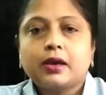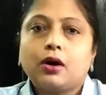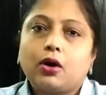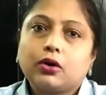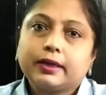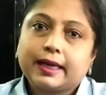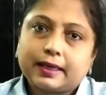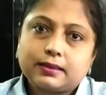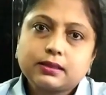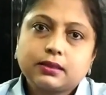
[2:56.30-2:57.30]
or
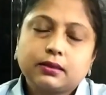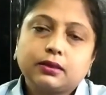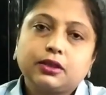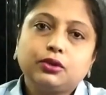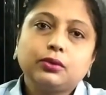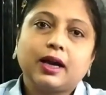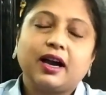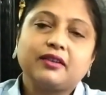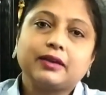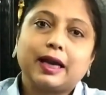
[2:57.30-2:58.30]
else you
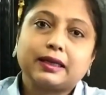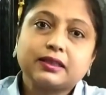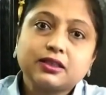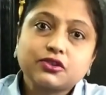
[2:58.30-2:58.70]
have another